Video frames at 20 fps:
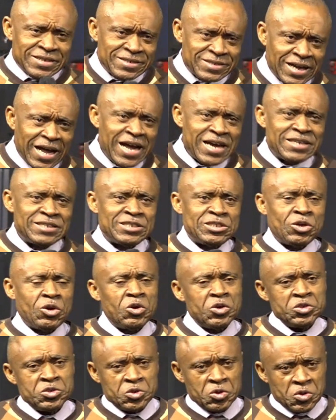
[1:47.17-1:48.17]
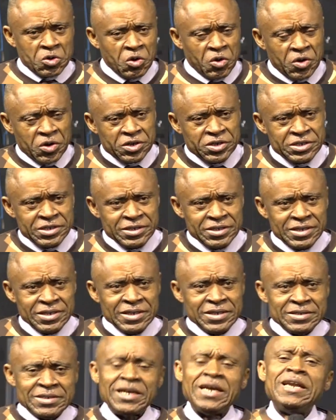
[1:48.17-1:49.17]
thanks unto God,
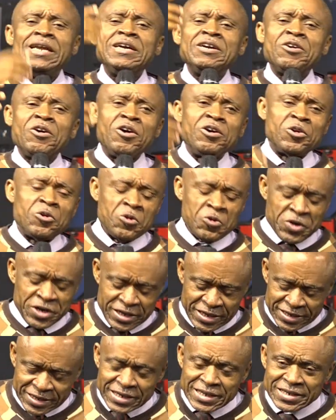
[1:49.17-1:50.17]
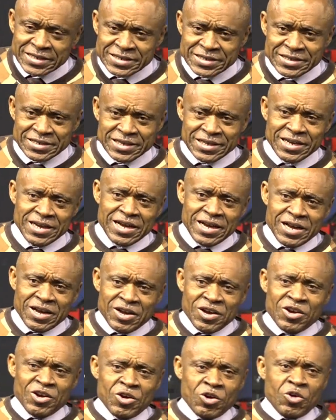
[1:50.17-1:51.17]
telling God who He is,
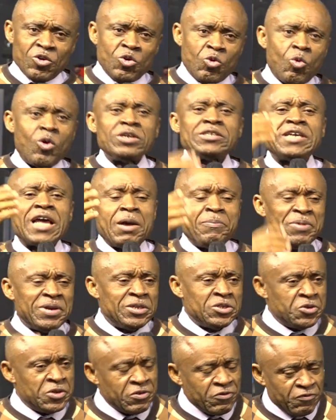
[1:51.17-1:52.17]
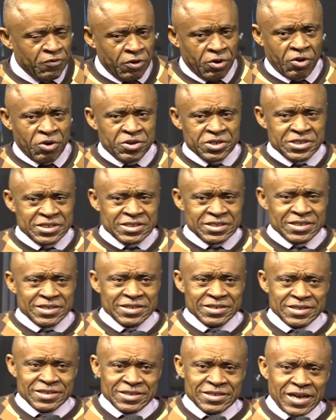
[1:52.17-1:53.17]
what He has been doing for us,
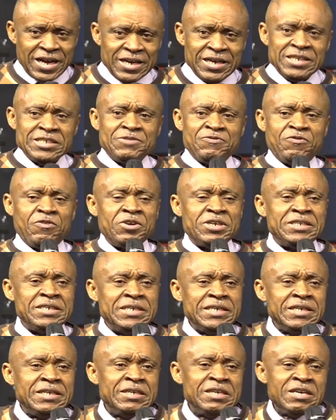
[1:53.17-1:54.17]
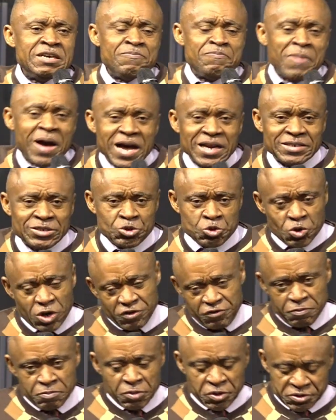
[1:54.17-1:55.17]
at least for the past
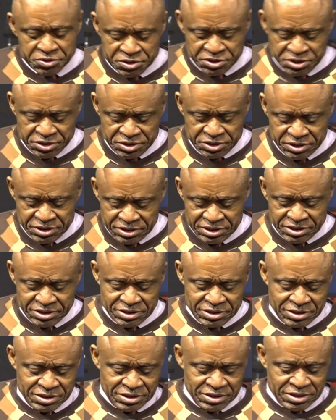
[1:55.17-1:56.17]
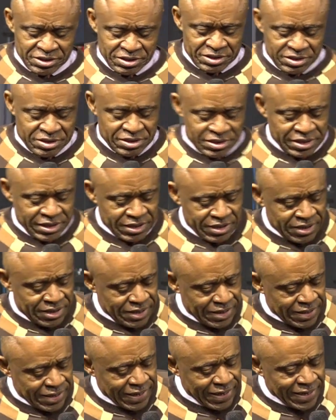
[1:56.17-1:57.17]
12 months.
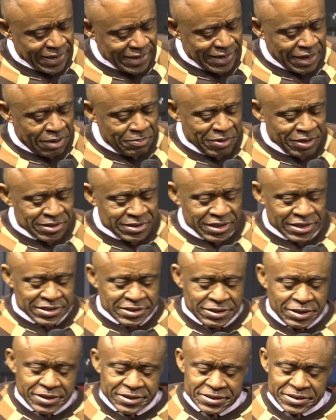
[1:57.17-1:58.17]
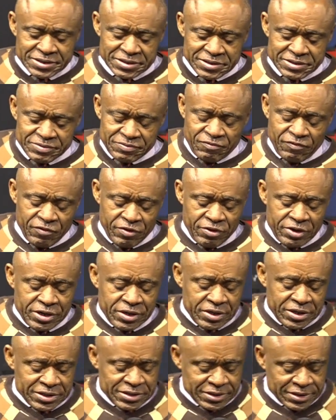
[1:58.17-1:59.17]
In Lamentation
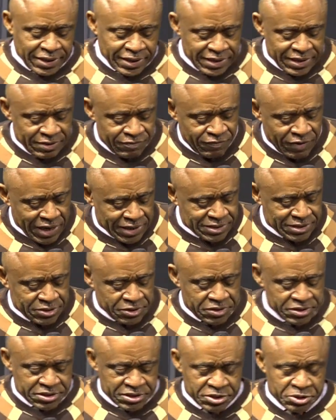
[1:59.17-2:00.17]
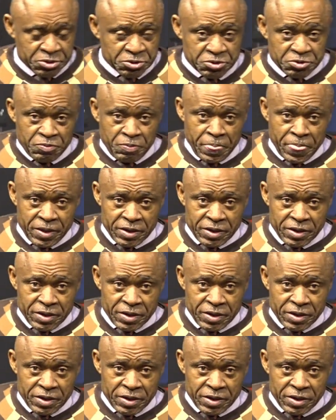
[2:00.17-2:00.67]
3, verse 22,